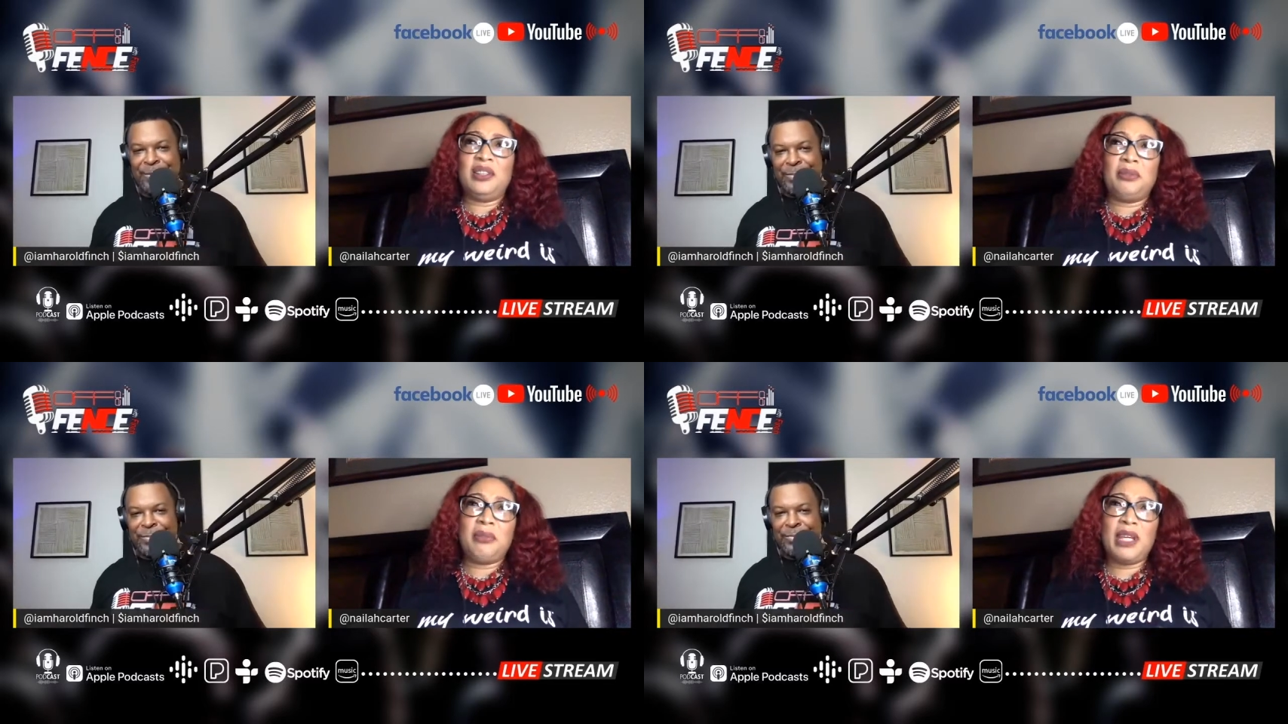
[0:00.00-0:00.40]

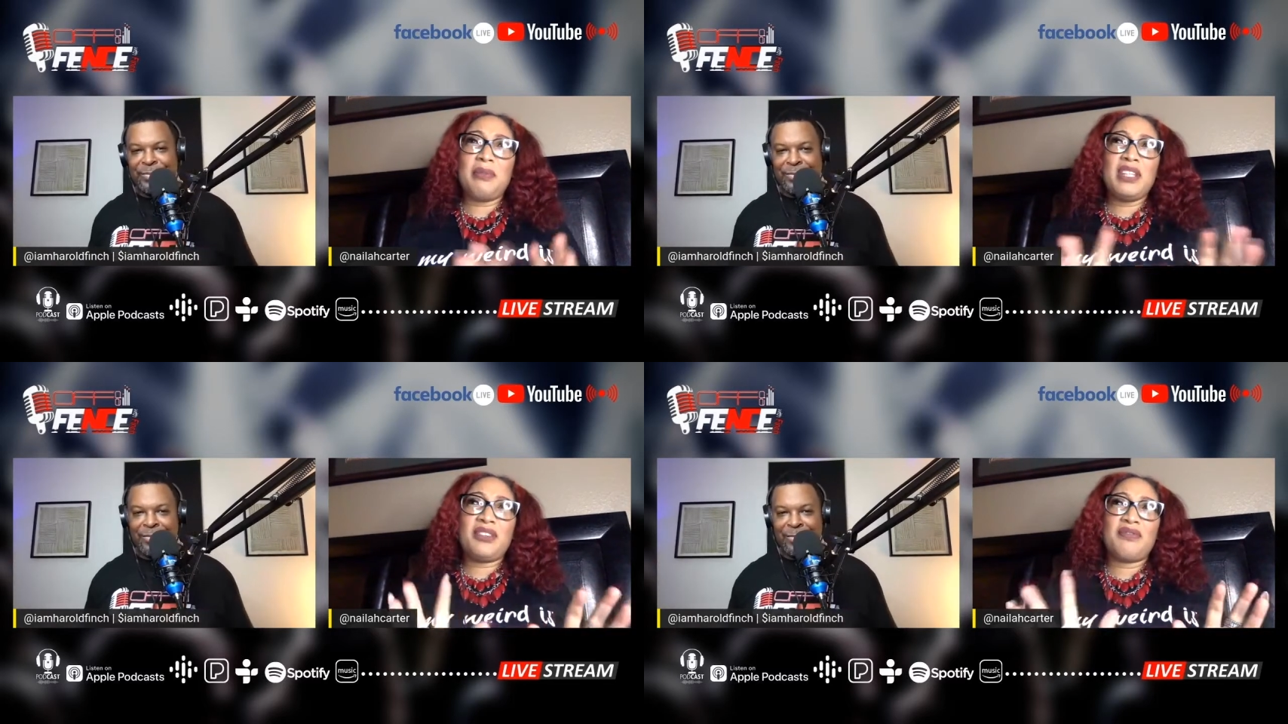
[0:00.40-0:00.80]

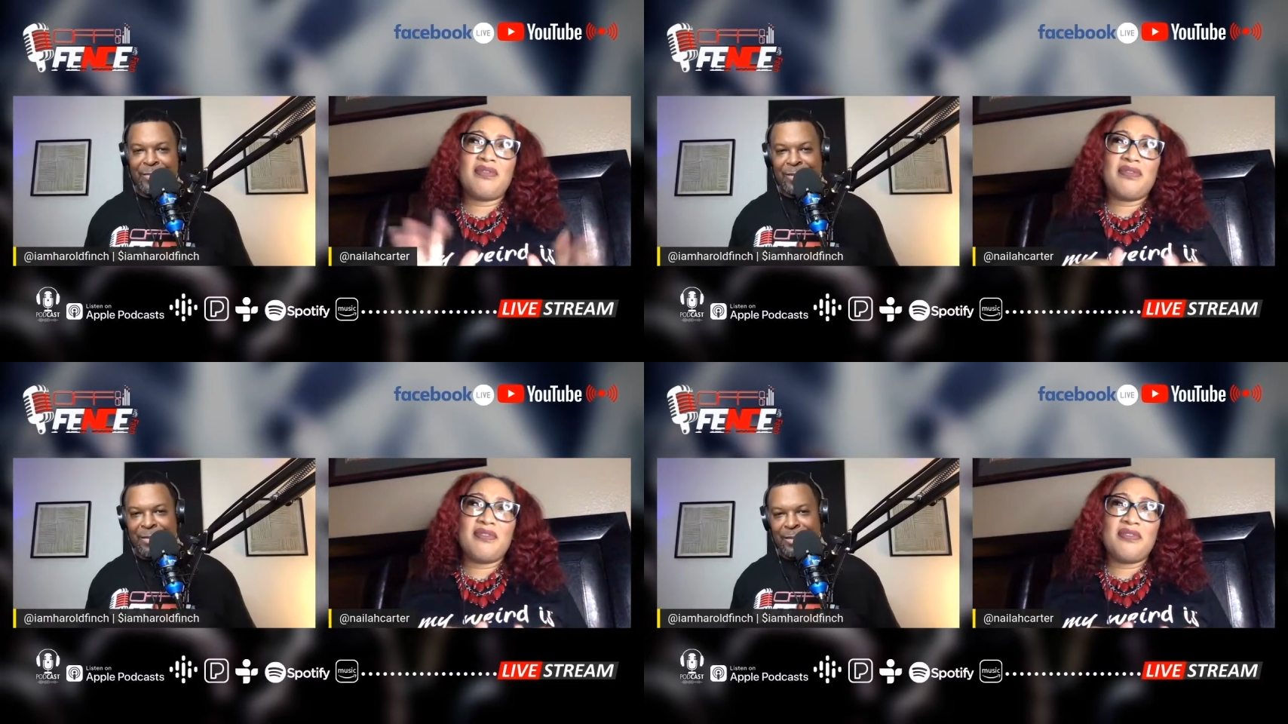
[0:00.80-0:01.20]
Speaker 1: Maybe
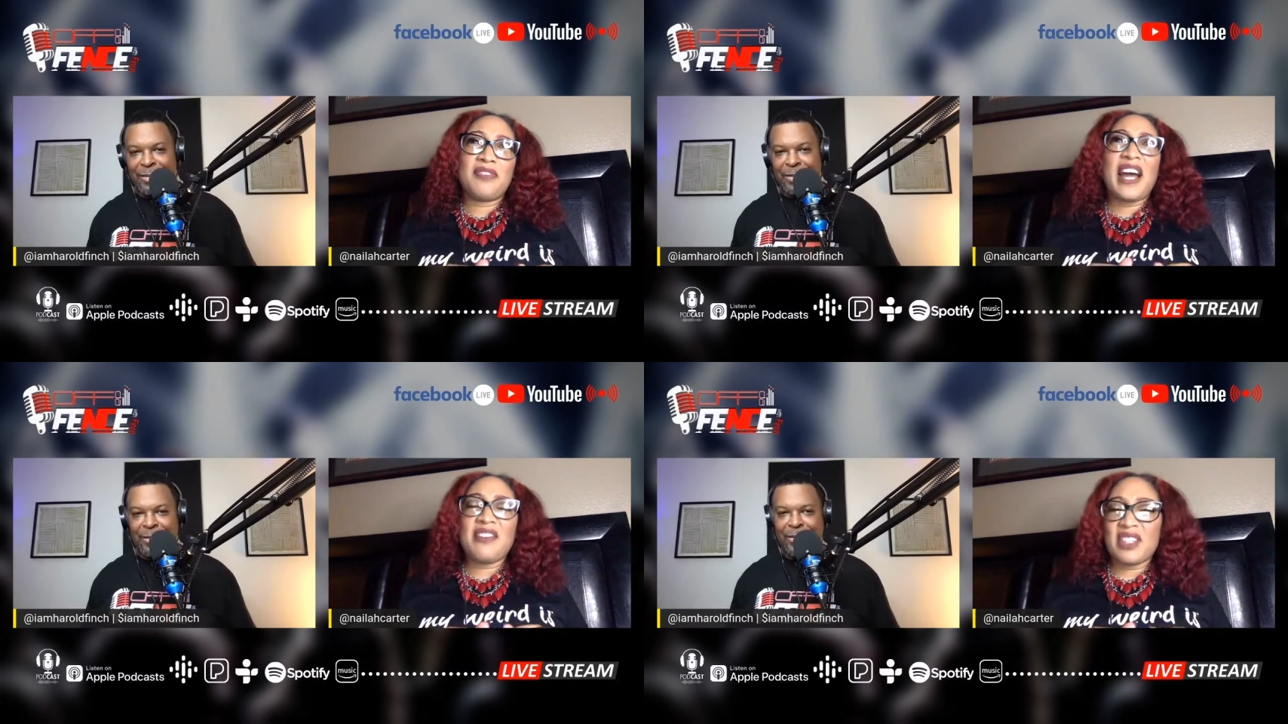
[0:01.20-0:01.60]

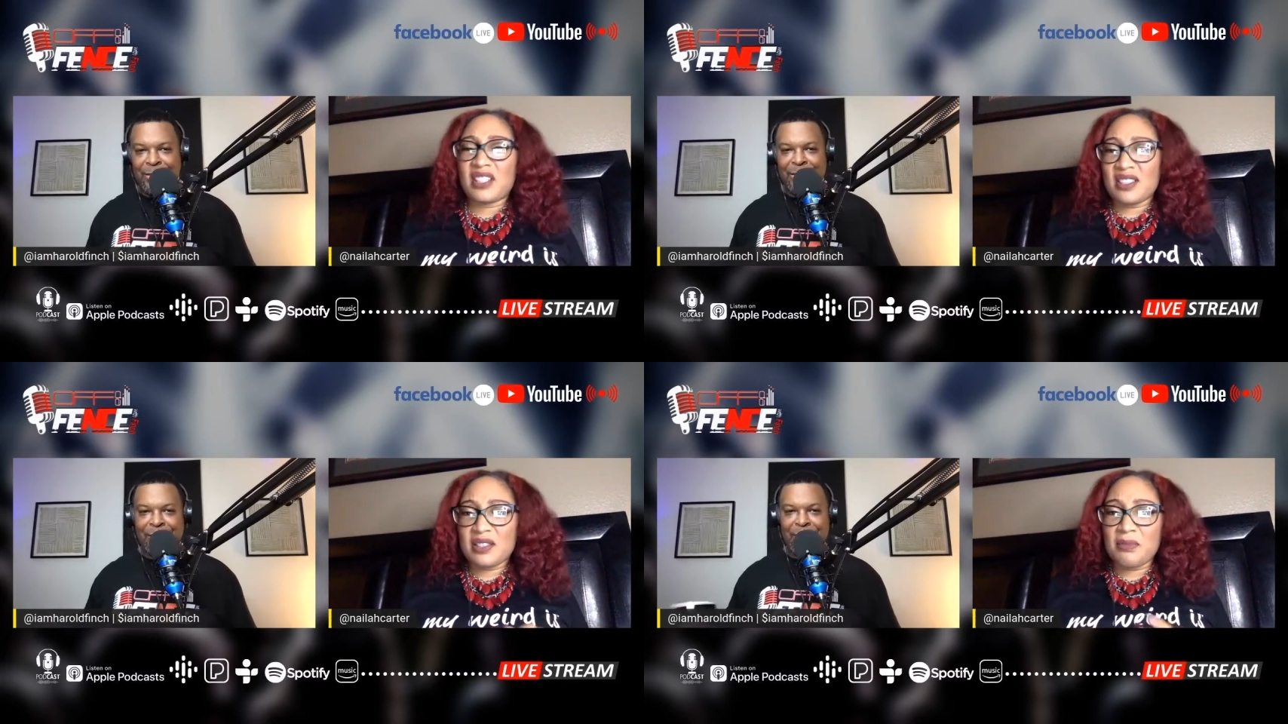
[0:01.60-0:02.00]
five
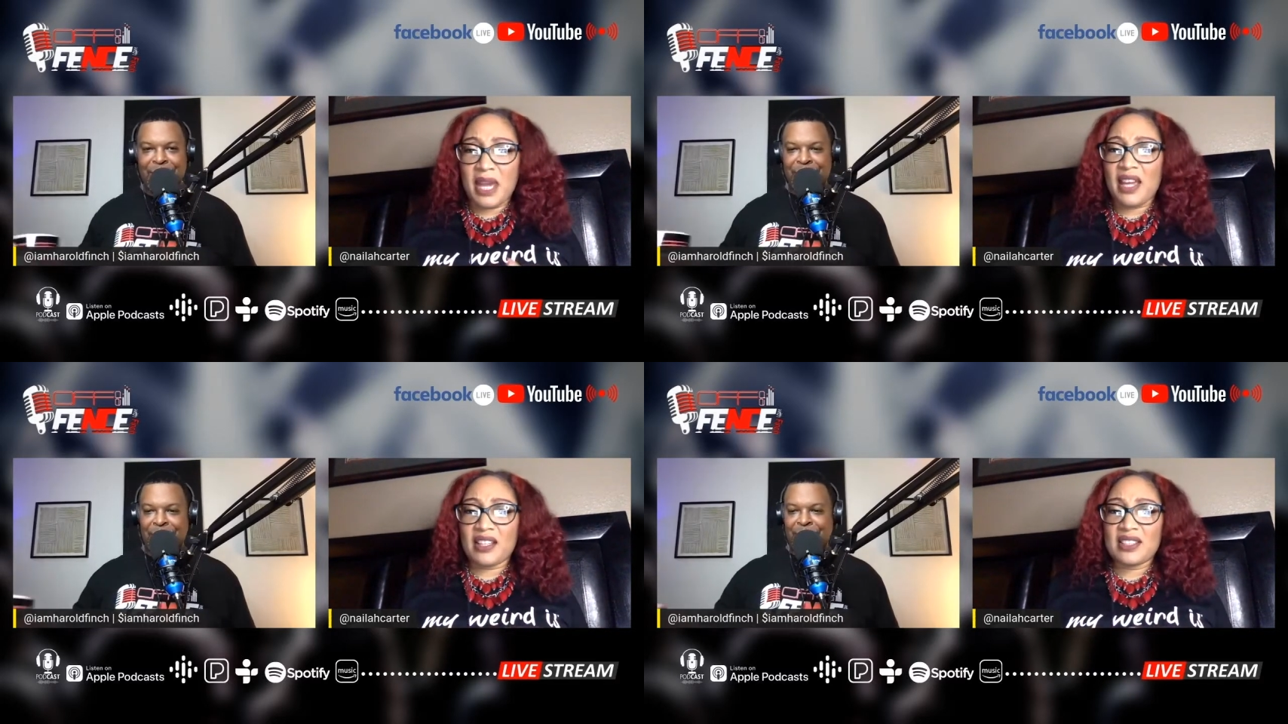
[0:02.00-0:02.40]
years
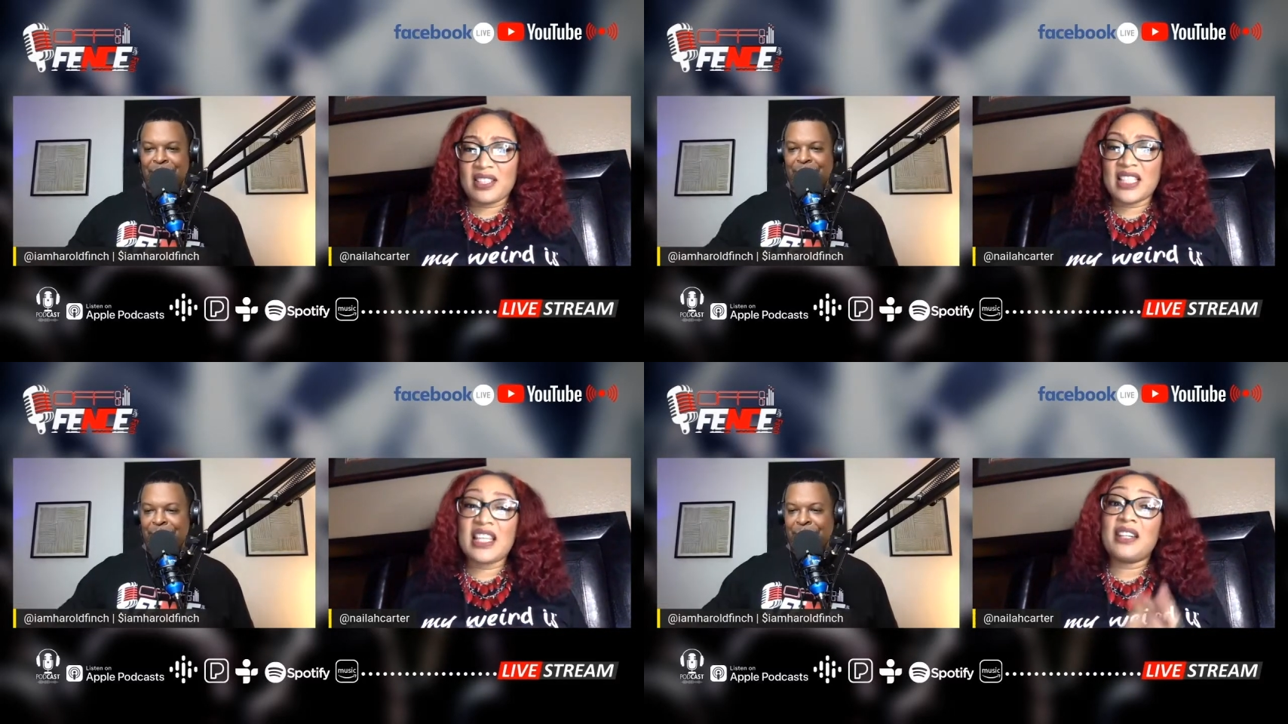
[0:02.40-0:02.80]
max
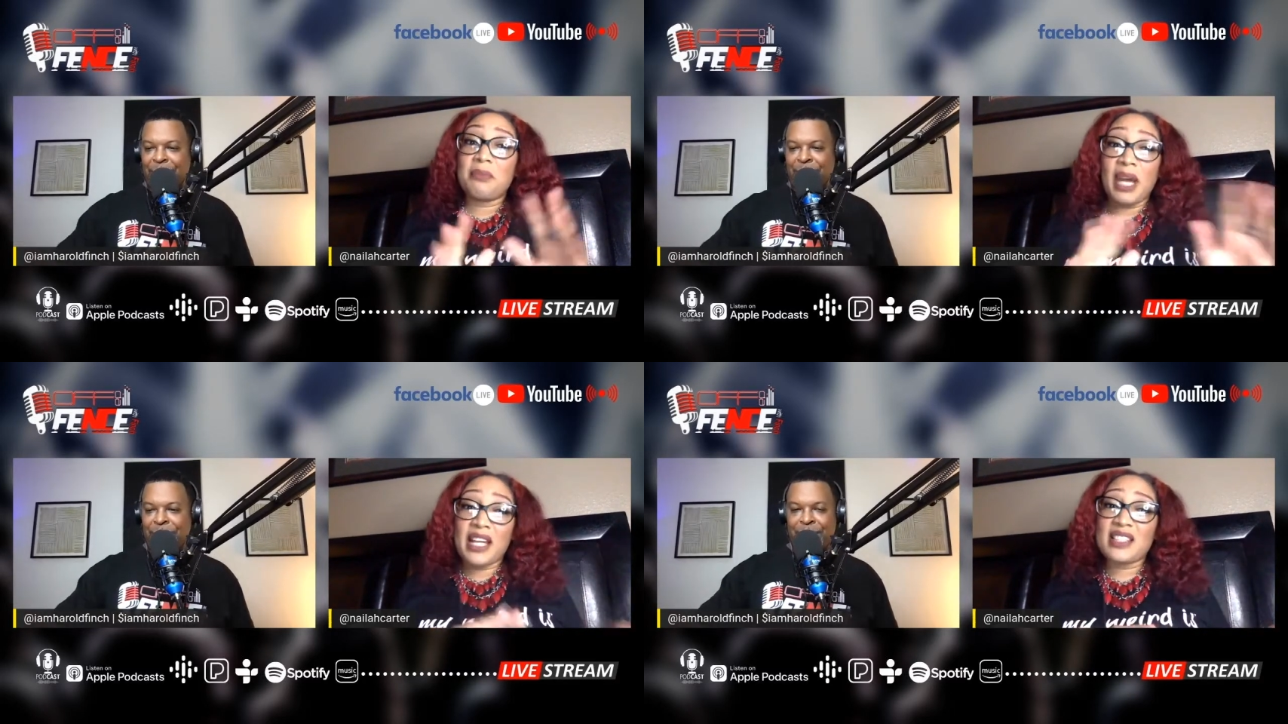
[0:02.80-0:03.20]
because that
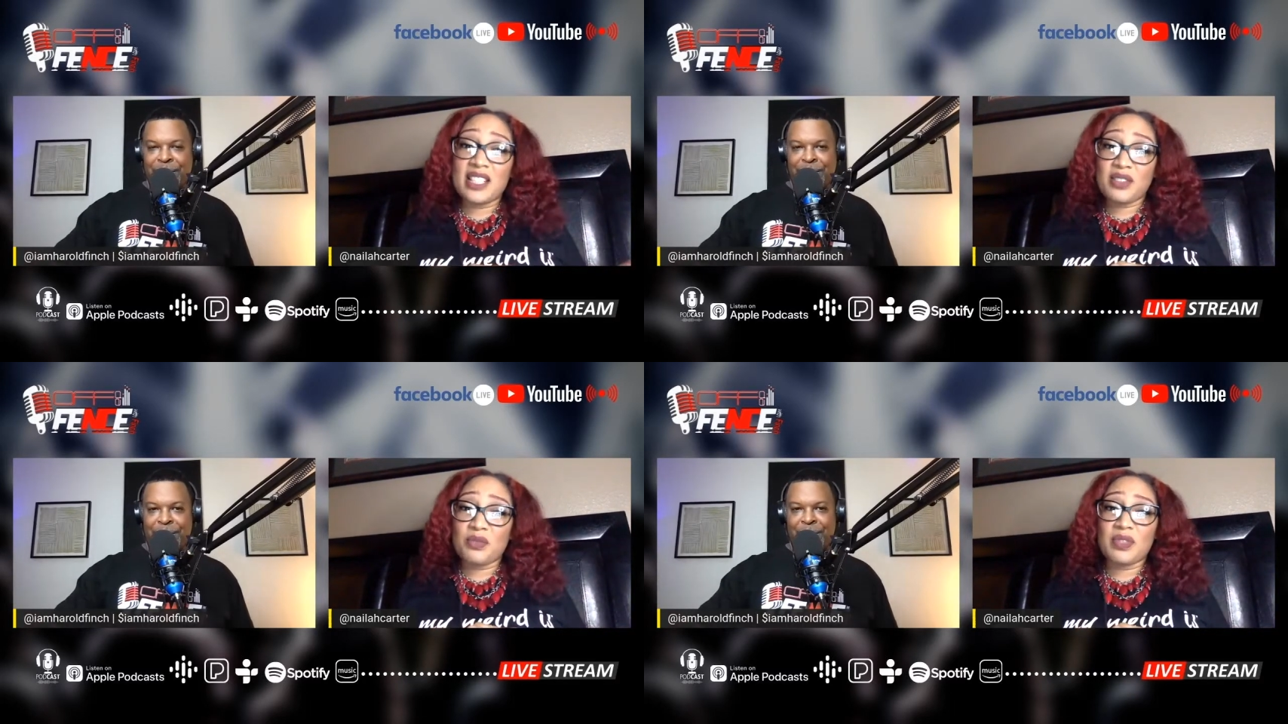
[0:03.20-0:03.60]
my ex-husband